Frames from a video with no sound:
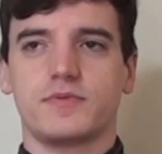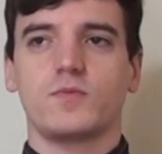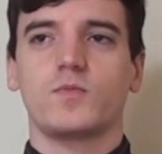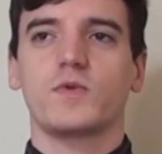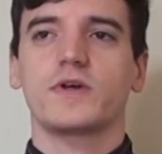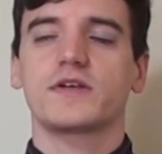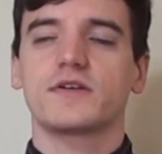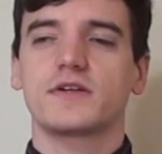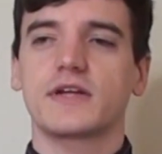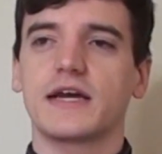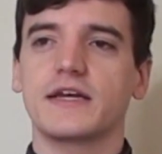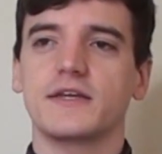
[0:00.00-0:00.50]

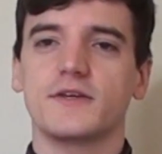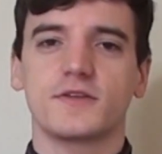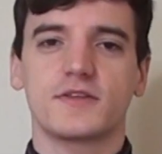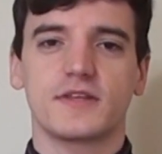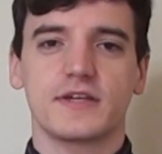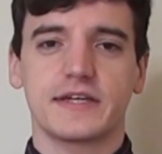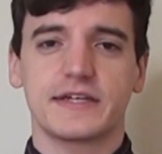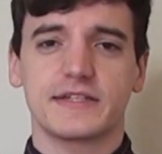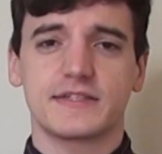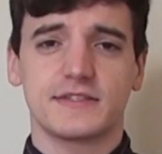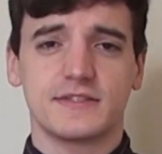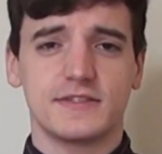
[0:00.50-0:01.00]
whether or not you
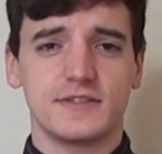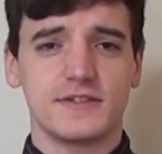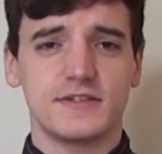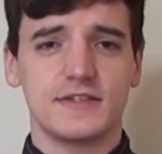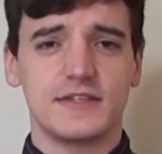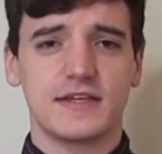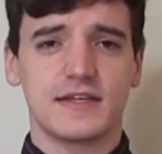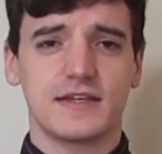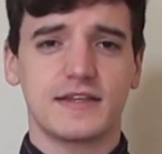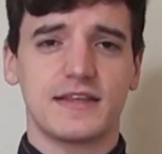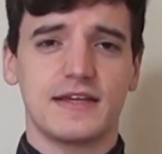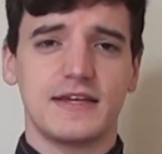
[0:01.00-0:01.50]
think it's
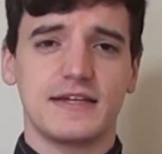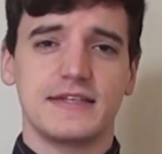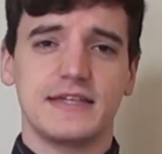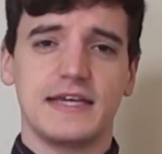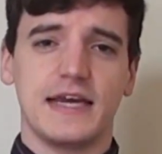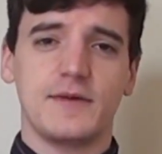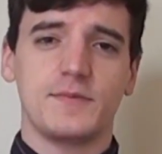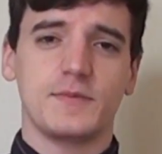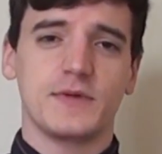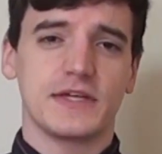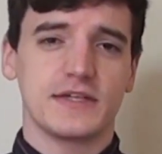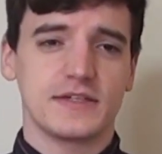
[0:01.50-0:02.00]
good that
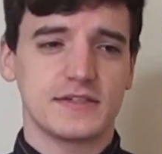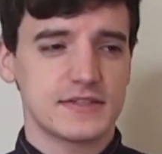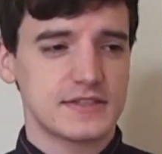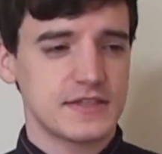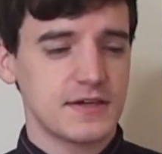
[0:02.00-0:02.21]
gaming is